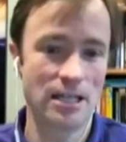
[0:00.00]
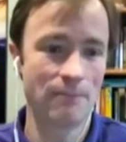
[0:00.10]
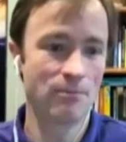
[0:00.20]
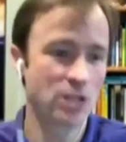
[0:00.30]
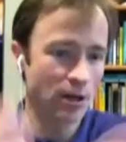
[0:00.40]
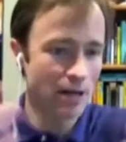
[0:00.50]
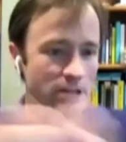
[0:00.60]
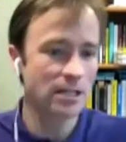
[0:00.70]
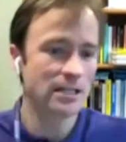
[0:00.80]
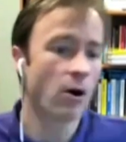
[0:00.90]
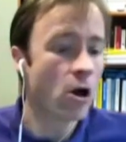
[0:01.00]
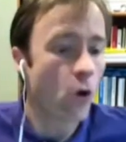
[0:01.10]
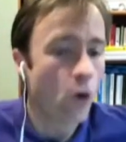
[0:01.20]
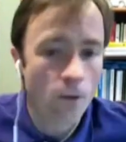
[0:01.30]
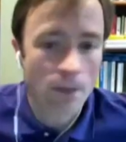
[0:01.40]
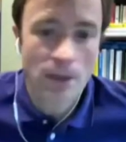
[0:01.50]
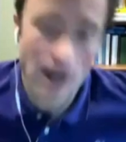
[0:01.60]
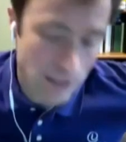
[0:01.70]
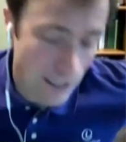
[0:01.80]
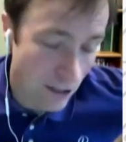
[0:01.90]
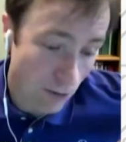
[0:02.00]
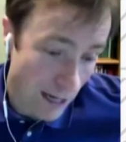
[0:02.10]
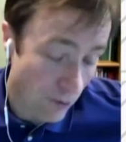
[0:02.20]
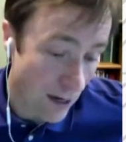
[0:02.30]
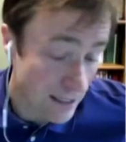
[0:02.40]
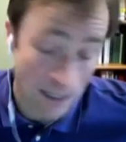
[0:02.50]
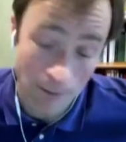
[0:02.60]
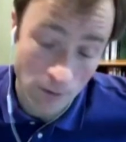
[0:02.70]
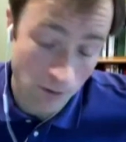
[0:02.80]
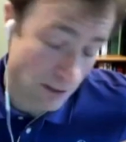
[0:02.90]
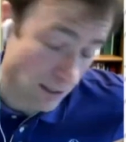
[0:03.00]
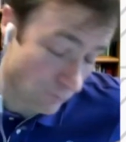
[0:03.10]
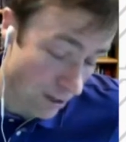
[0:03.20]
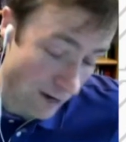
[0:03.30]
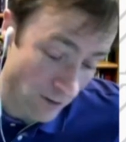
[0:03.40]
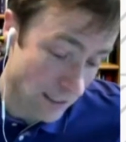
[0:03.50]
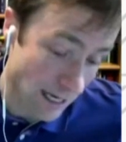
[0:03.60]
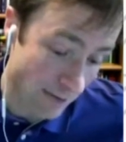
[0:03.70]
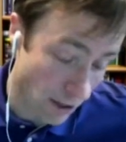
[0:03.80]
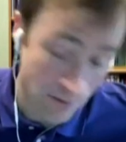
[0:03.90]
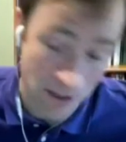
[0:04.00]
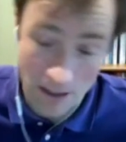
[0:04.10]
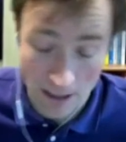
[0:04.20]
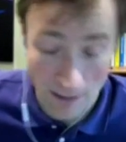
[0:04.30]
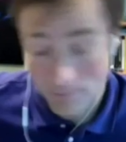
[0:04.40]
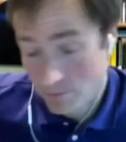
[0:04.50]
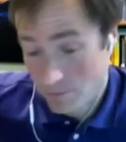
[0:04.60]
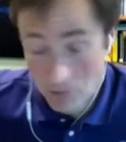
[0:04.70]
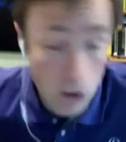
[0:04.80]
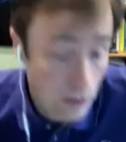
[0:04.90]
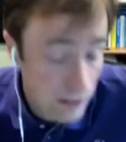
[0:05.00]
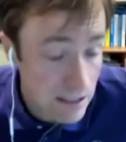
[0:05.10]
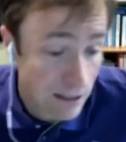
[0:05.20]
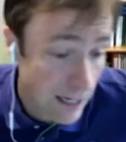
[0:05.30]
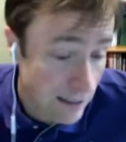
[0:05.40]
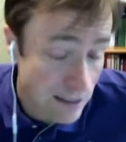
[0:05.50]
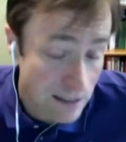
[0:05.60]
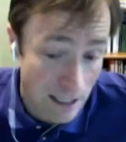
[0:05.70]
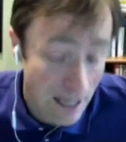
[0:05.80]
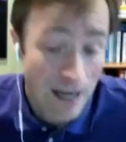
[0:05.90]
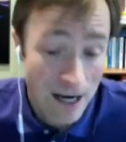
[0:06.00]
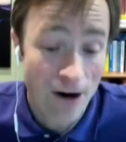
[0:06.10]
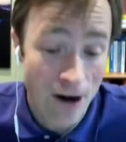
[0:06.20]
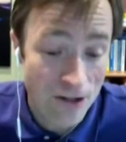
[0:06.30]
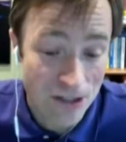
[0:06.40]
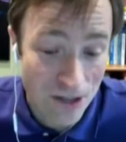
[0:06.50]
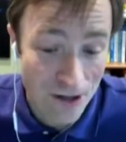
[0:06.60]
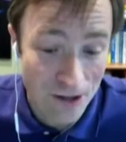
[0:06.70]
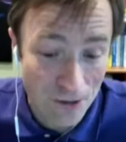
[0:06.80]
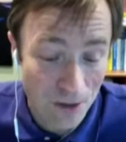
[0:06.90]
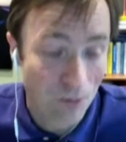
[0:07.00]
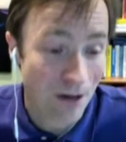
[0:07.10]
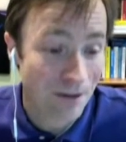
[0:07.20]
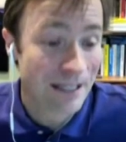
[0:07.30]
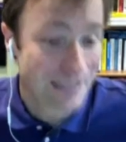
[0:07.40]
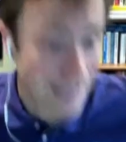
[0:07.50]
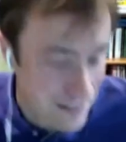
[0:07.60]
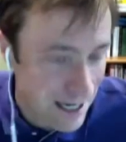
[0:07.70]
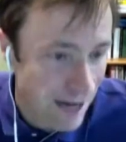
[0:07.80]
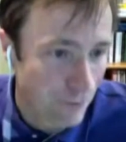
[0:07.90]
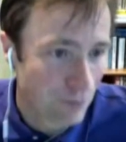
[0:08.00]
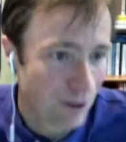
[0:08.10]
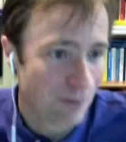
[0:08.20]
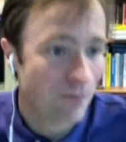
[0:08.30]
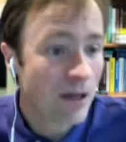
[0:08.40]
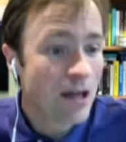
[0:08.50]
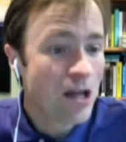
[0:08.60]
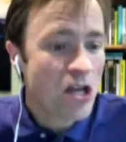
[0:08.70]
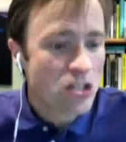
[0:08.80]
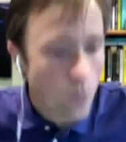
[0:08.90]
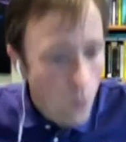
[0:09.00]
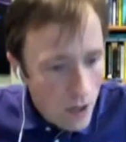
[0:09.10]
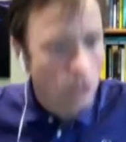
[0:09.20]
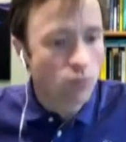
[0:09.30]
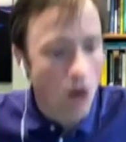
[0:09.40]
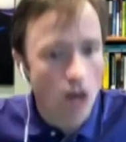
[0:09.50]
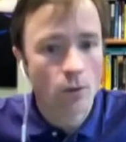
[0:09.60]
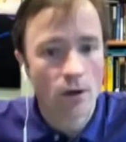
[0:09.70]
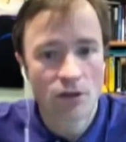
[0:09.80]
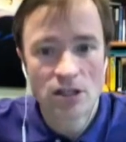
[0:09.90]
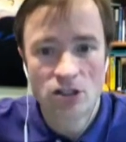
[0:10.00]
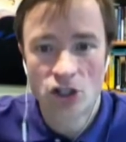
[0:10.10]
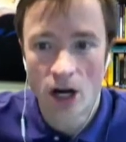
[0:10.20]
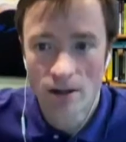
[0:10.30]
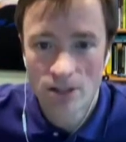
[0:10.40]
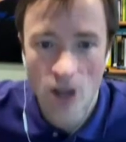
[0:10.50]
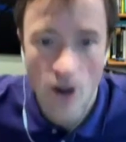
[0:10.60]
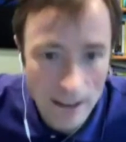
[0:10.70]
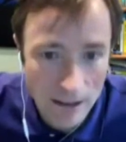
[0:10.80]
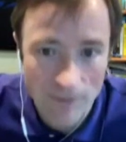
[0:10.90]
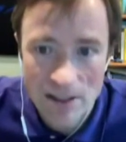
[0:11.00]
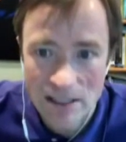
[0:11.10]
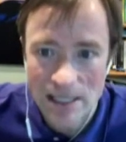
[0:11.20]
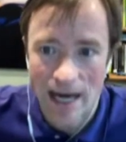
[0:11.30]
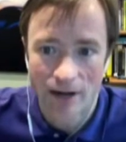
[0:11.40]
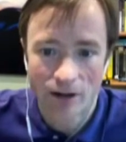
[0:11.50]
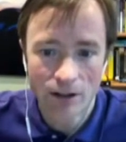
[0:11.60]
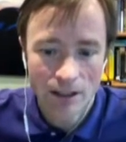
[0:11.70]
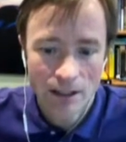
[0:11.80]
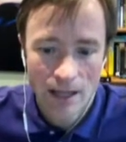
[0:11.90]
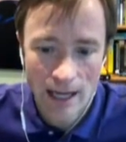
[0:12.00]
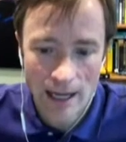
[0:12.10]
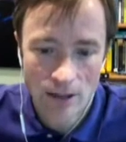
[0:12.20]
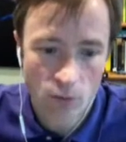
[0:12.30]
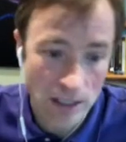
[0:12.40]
So here's an example. I'll tell you right away, some graphics have problems and some don't, at least that I can see. Here, I'll start you with one that does have a problem. So what's wrong with this chart? So I live in Seattle, and we